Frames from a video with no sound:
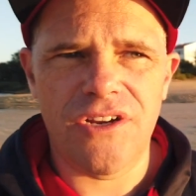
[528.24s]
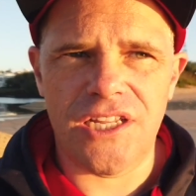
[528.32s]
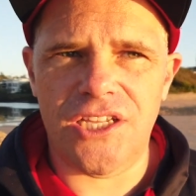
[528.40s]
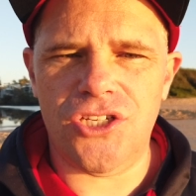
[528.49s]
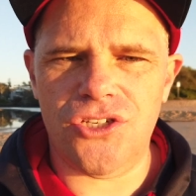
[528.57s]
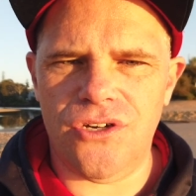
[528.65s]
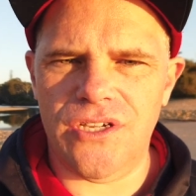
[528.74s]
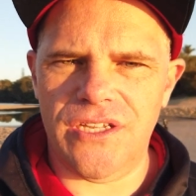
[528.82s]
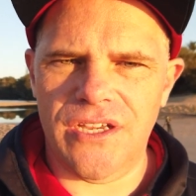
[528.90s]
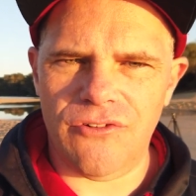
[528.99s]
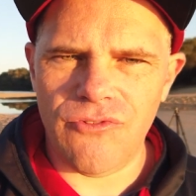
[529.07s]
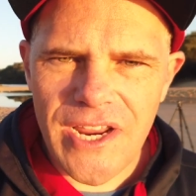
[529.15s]
really enjoy
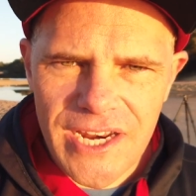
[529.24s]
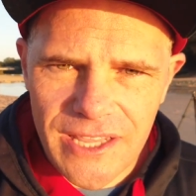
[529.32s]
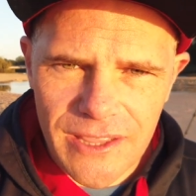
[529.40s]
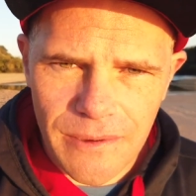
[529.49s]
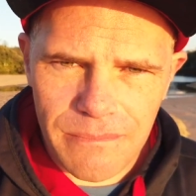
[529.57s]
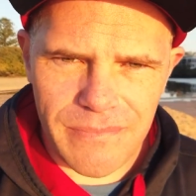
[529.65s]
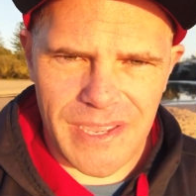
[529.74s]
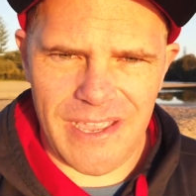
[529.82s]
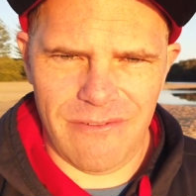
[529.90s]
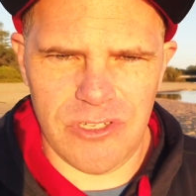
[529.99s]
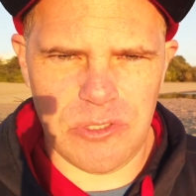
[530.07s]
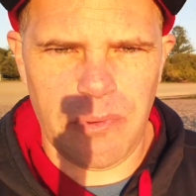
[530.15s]
reading them
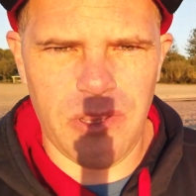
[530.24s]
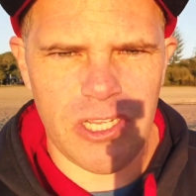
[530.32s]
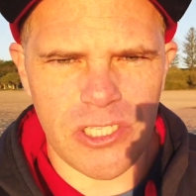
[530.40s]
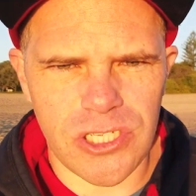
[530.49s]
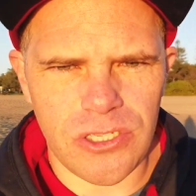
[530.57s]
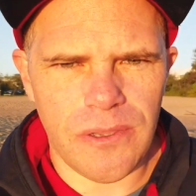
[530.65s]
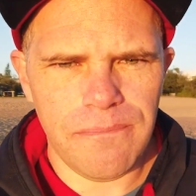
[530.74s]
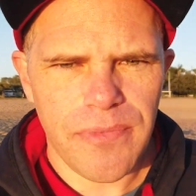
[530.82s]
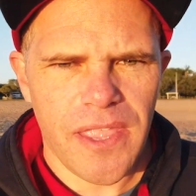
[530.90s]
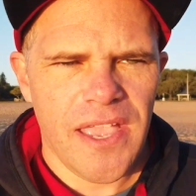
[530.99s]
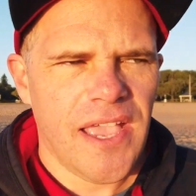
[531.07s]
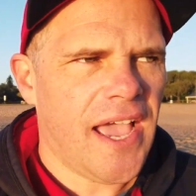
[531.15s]
and responding to them,
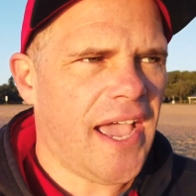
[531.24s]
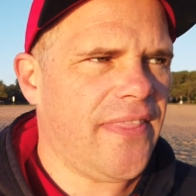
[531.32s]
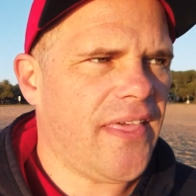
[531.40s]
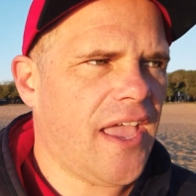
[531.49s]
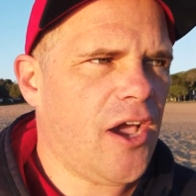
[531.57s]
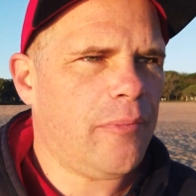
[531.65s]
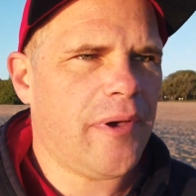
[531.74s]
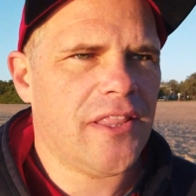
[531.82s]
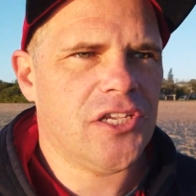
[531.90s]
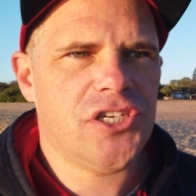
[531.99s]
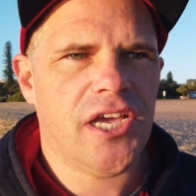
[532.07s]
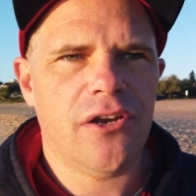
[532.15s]
and they help out
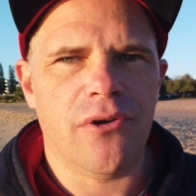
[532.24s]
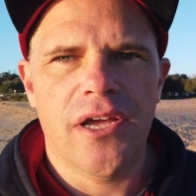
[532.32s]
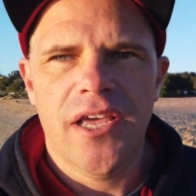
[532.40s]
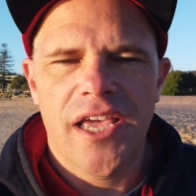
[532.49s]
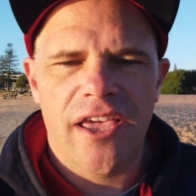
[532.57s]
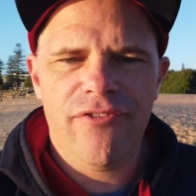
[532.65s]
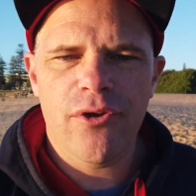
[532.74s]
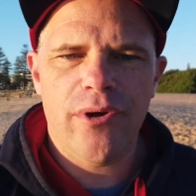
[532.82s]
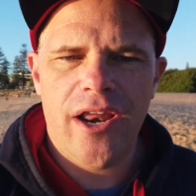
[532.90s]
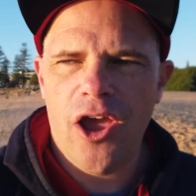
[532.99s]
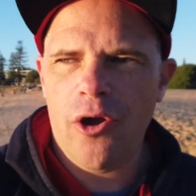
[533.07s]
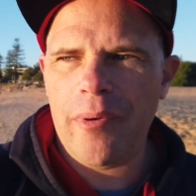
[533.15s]
the channel. If you
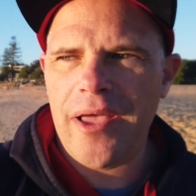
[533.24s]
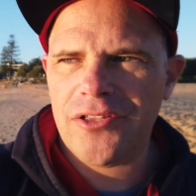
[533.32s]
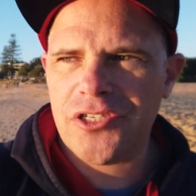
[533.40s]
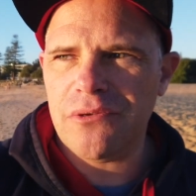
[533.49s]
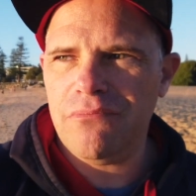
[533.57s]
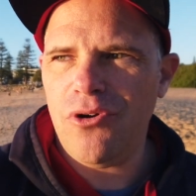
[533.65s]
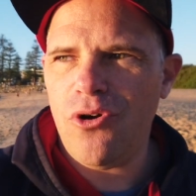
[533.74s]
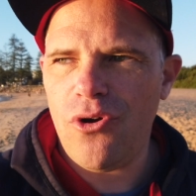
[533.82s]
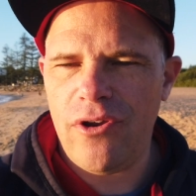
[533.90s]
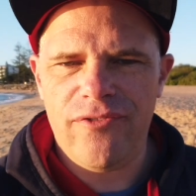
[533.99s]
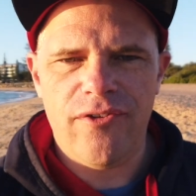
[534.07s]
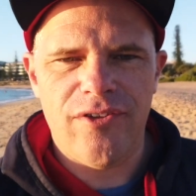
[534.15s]
want to help out some
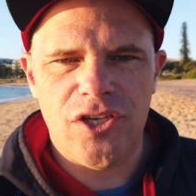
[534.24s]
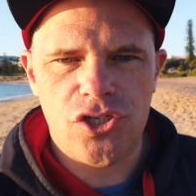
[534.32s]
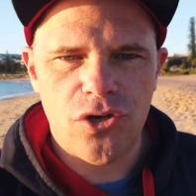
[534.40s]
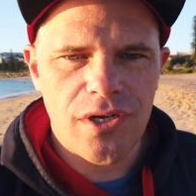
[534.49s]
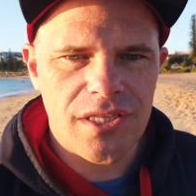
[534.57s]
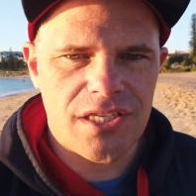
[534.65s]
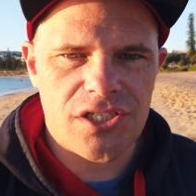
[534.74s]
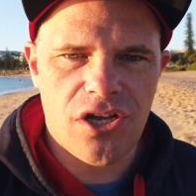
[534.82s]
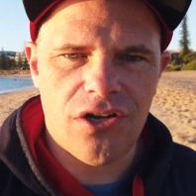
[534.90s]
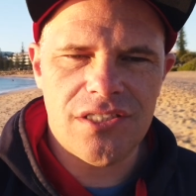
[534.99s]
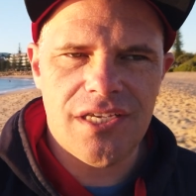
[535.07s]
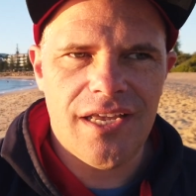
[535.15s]
more, if you've enjoyed this
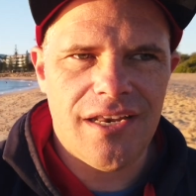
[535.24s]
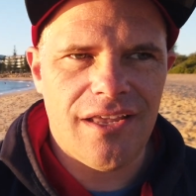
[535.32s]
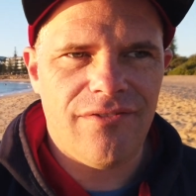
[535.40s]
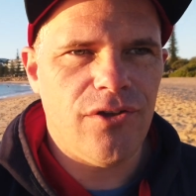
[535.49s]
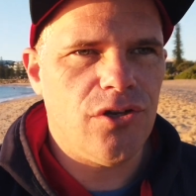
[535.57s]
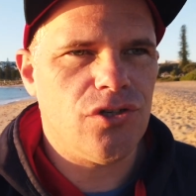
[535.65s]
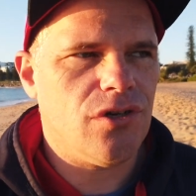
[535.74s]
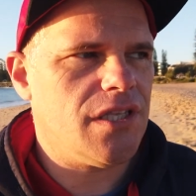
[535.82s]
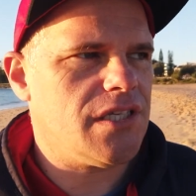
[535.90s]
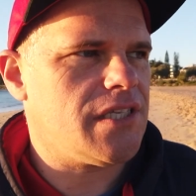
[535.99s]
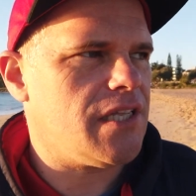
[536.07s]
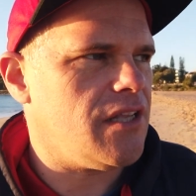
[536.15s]
content, if you enjoy
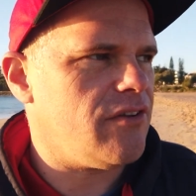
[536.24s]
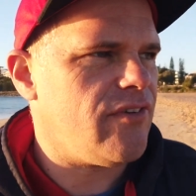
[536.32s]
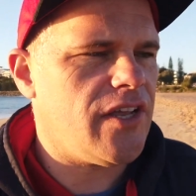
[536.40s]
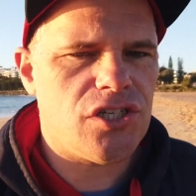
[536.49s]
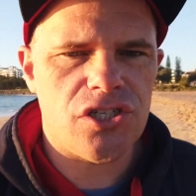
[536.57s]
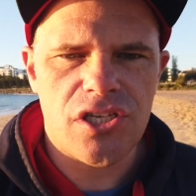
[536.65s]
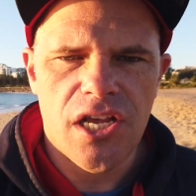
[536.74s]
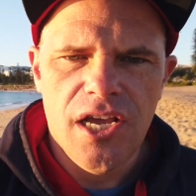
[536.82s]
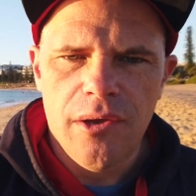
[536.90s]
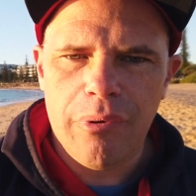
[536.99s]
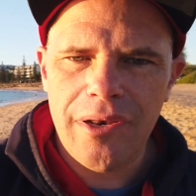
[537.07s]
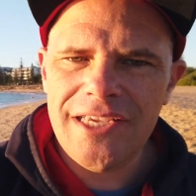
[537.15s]
these little adventures,
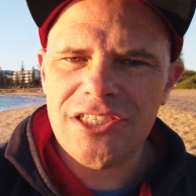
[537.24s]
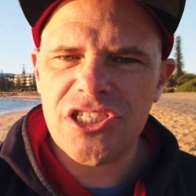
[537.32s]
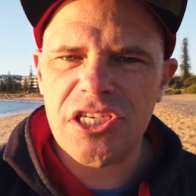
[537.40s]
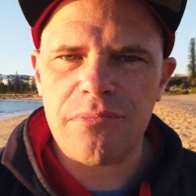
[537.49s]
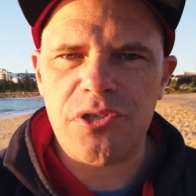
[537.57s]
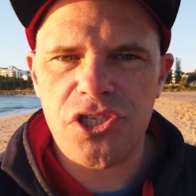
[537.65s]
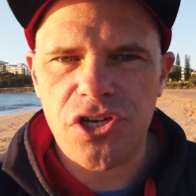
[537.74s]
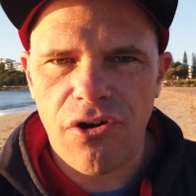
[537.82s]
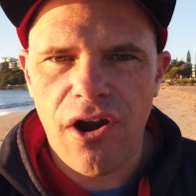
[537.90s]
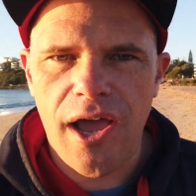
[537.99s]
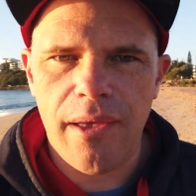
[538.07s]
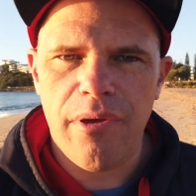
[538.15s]
please
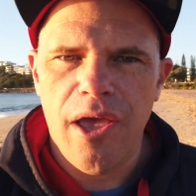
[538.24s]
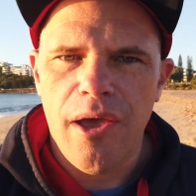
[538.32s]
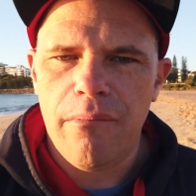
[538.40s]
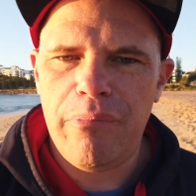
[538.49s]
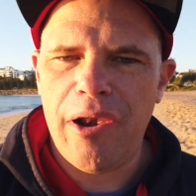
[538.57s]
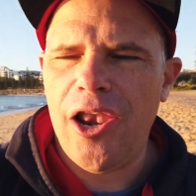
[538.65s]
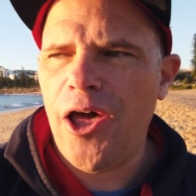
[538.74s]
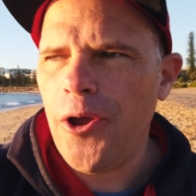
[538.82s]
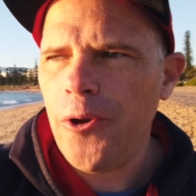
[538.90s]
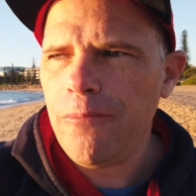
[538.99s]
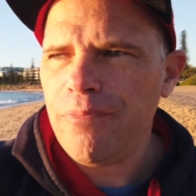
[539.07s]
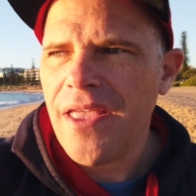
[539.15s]
subscribe
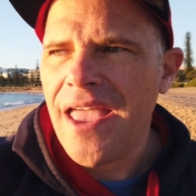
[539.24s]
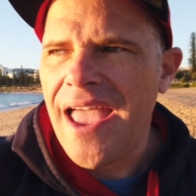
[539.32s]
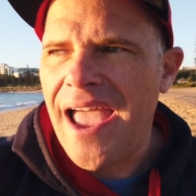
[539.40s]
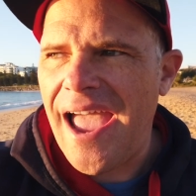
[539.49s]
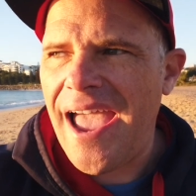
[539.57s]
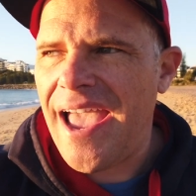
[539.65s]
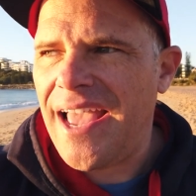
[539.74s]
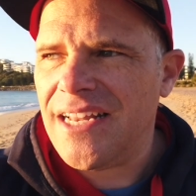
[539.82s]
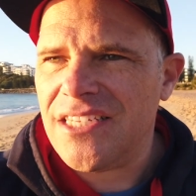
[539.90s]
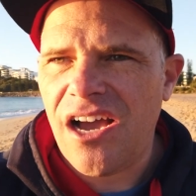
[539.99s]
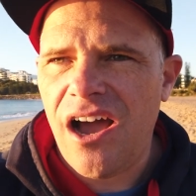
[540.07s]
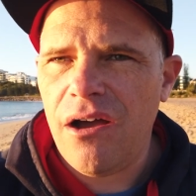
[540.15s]
below,
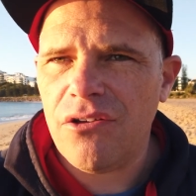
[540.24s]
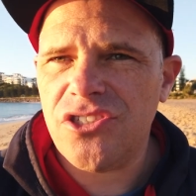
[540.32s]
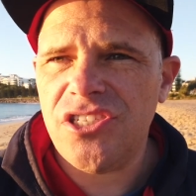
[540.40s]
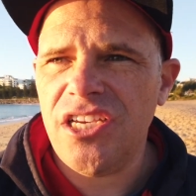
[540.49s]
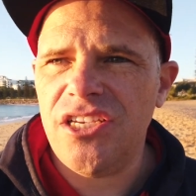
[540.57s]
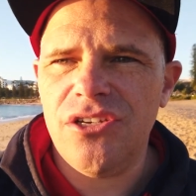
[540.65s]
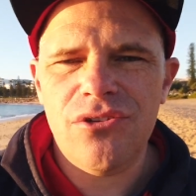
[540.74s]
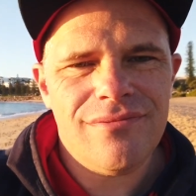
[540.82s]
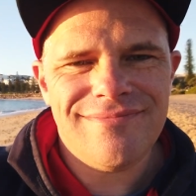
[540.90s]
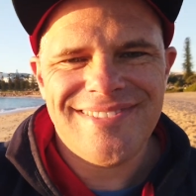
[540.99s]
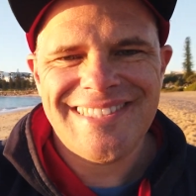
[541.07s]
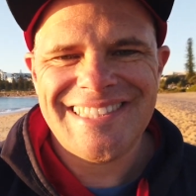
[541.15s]
and I'll see you
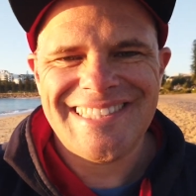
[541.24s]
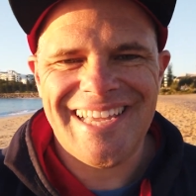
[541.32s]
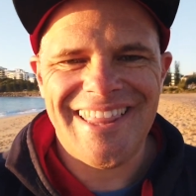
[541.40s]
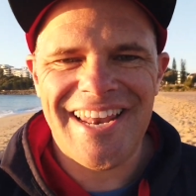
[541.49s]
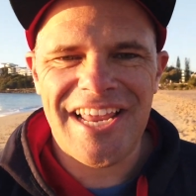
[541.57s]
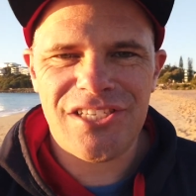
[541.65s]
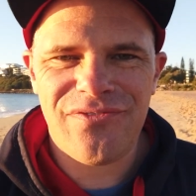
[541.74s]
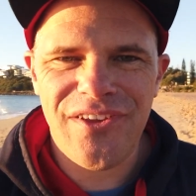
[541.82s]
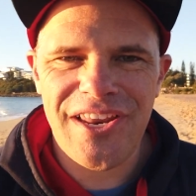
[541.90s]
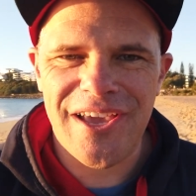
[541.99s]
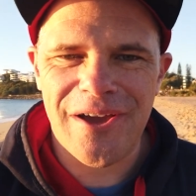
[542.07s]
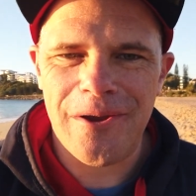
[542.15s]
in the next
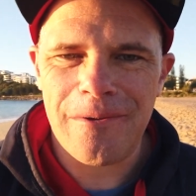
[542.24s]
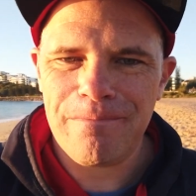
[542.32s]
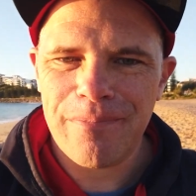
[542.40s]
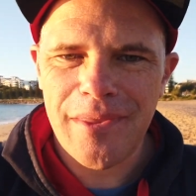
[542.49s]
video.